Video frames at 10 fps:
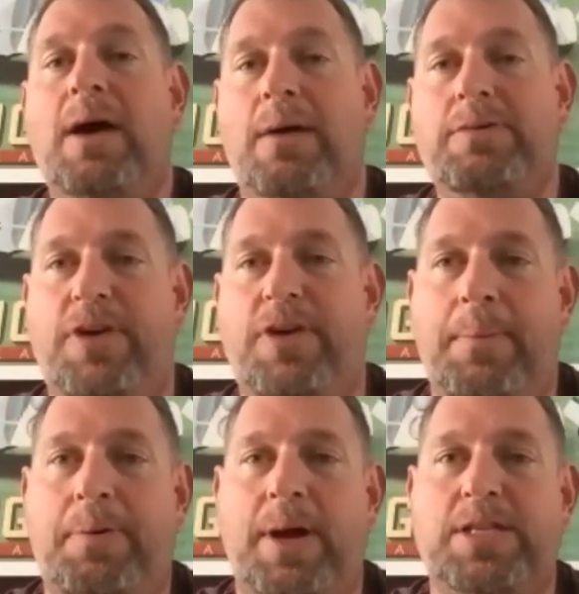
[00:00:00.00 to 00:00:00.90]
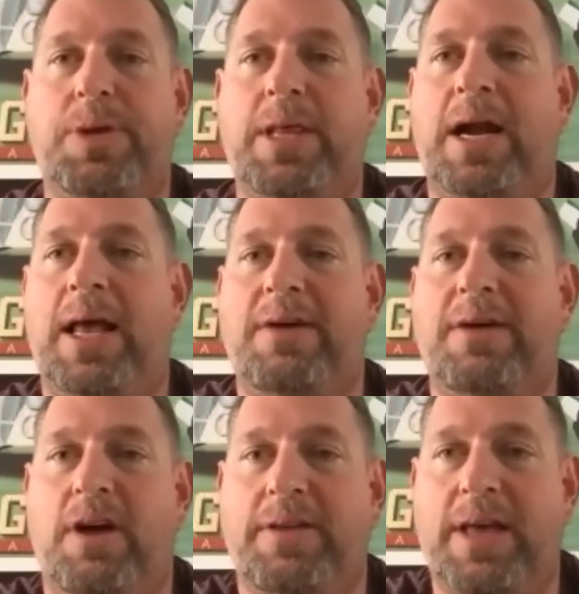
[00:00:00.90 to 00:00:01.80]
I was very impressed with, and I loved
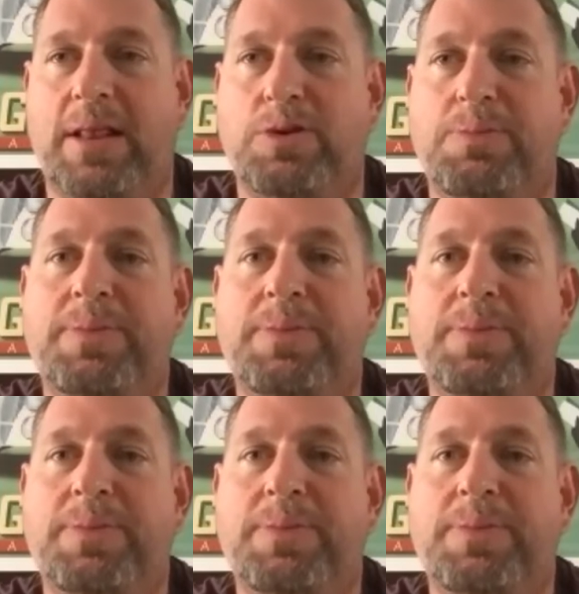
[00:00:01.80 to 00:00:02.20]
all that room.